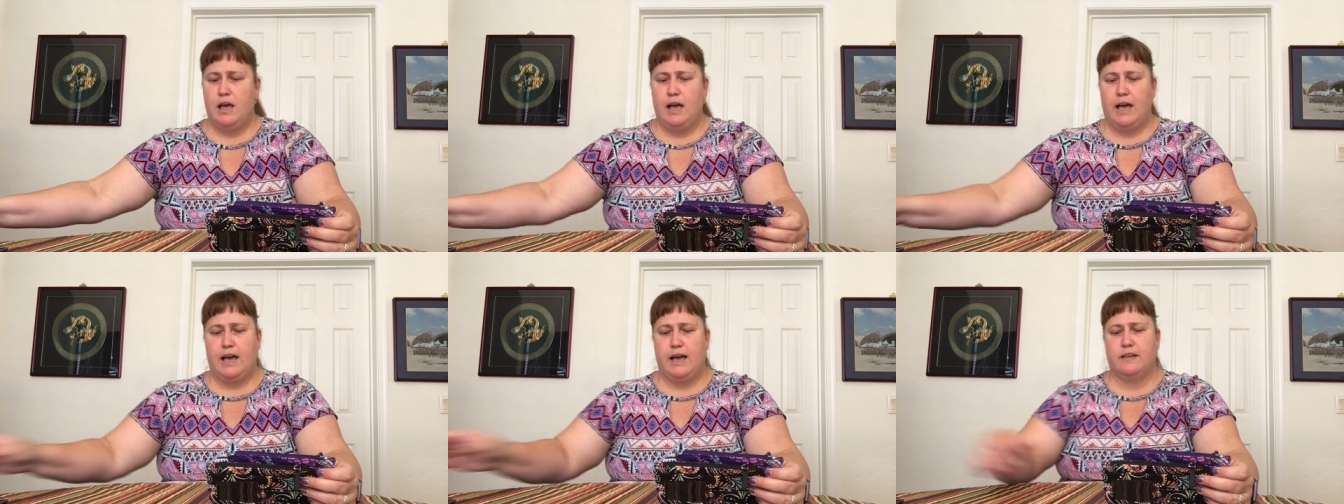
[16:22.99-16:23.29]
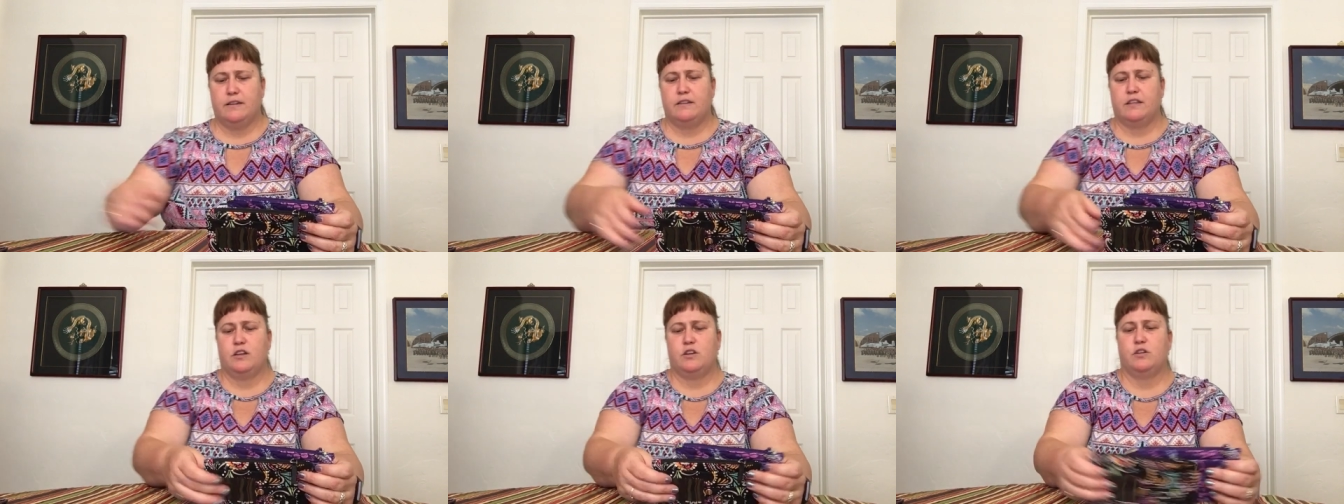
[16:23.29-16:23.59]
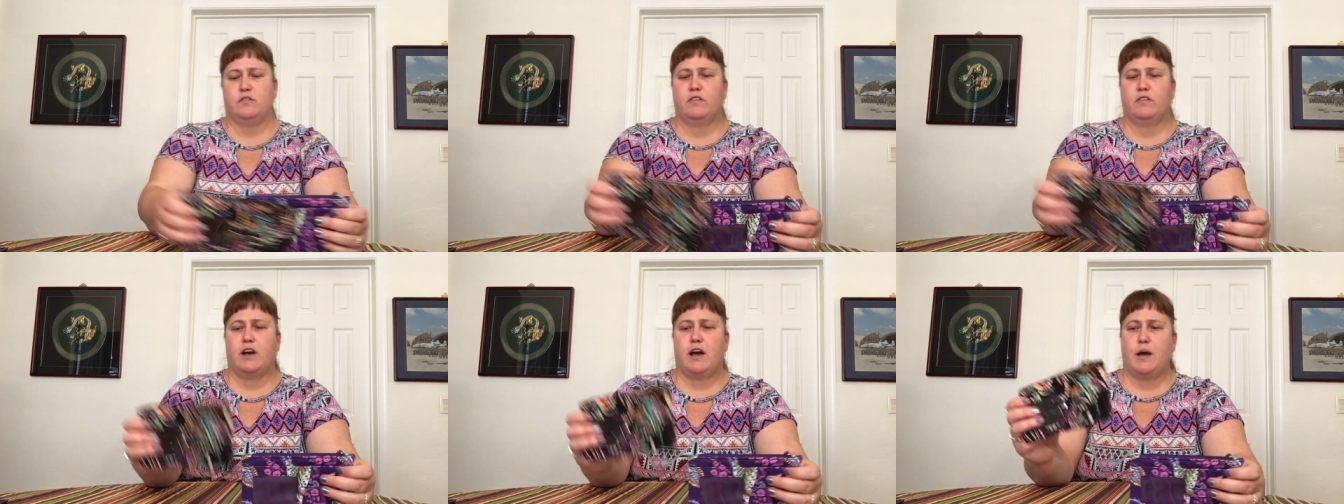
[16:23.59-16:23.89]
and then
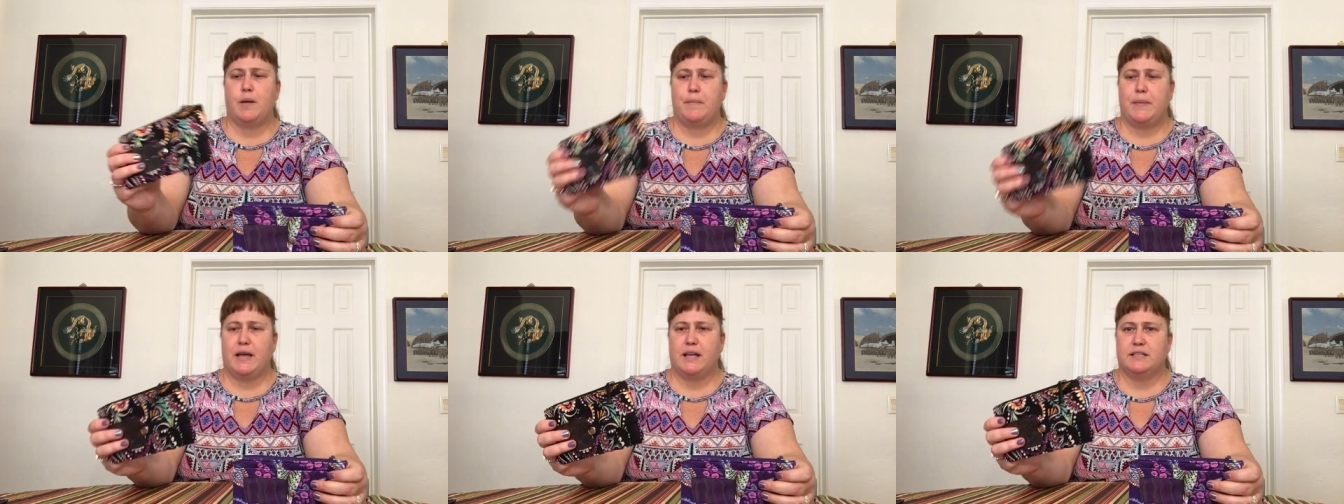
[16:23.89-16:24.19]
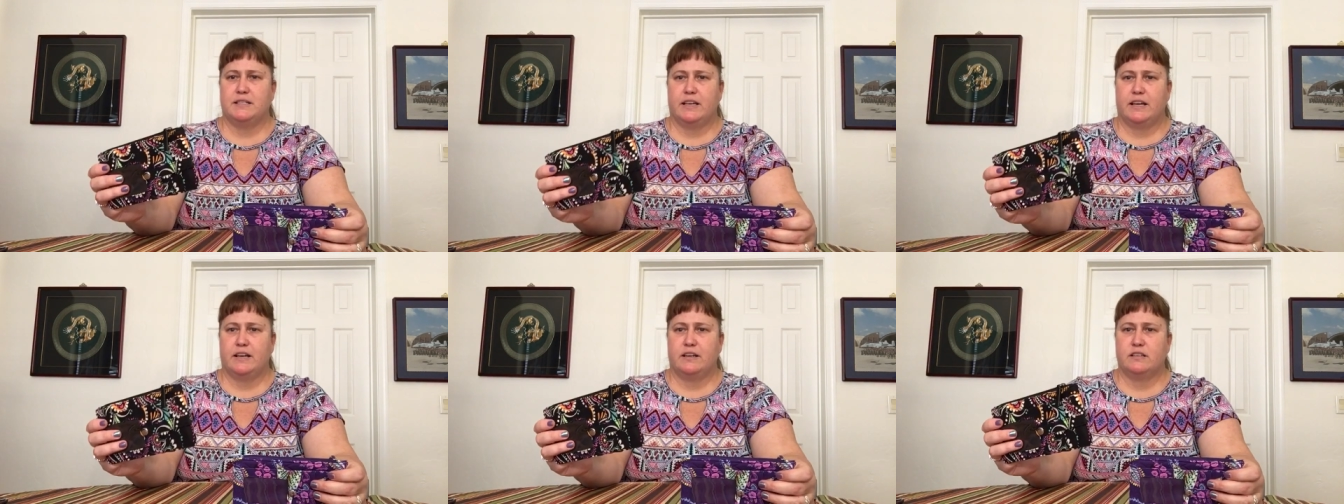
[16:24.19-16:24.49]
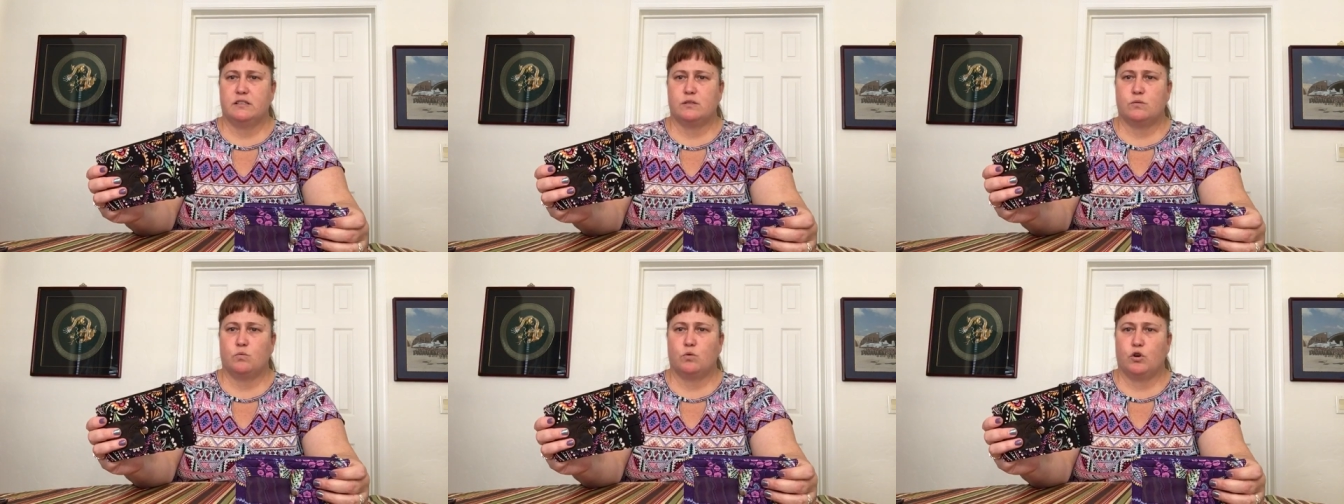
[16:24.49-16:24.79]
you've got Bandana
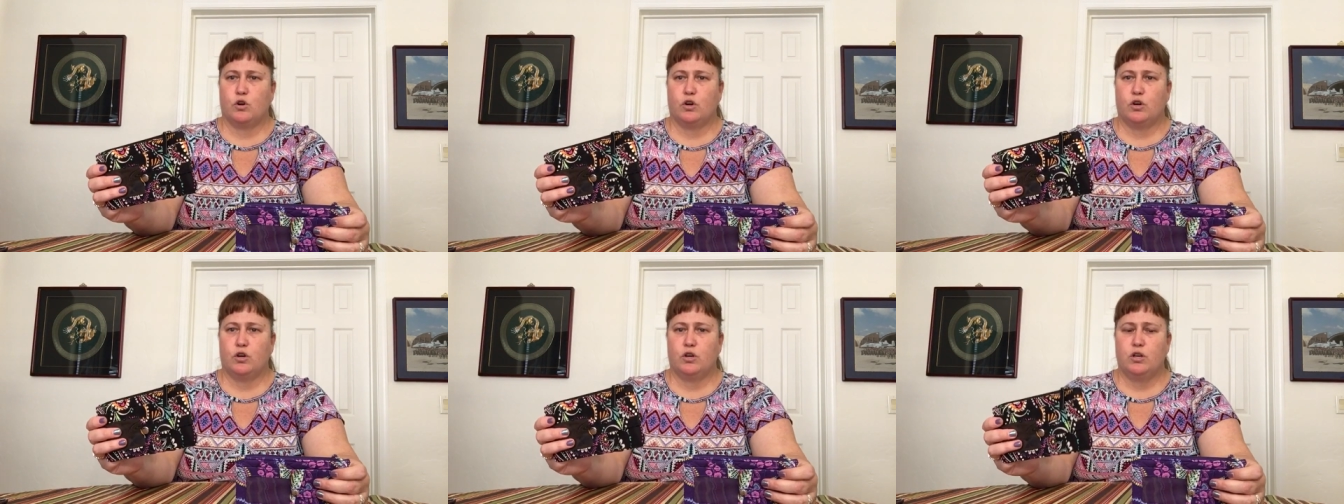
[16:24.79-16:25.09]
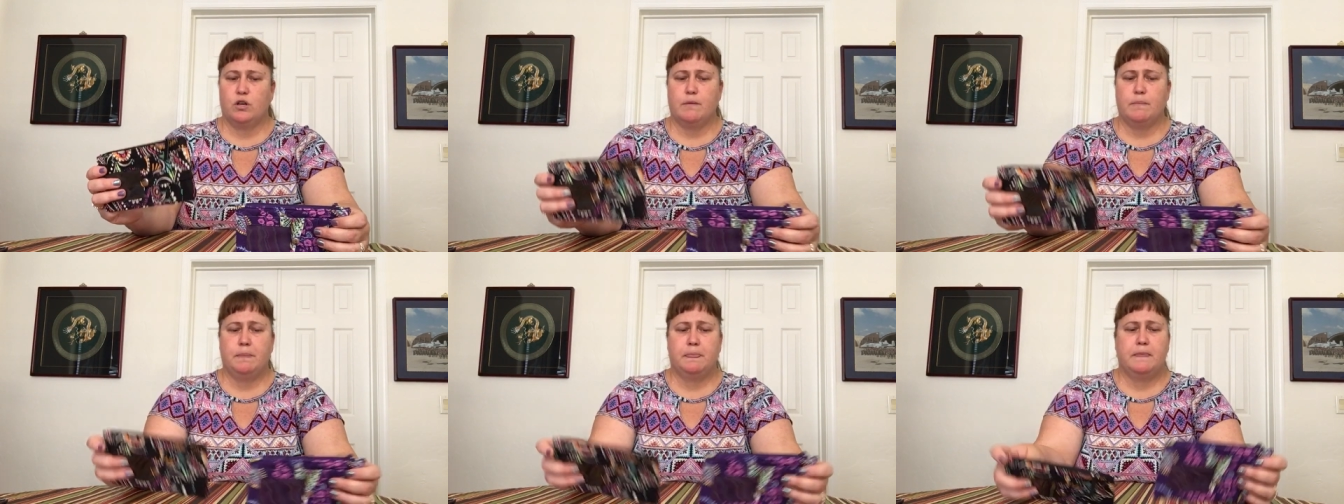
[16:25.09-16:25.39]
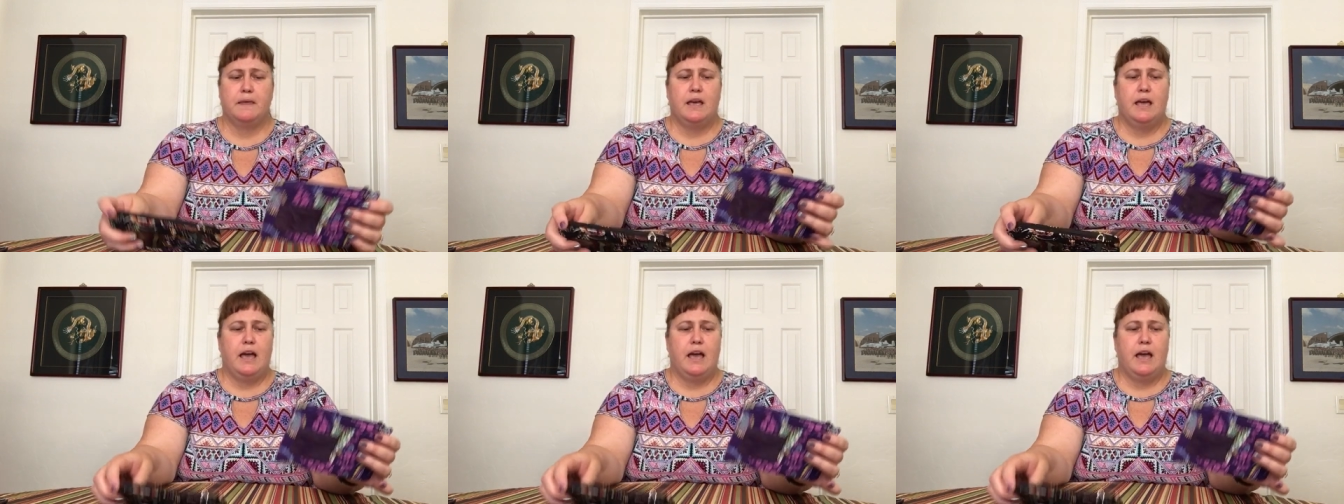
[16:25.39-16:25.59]
Swirl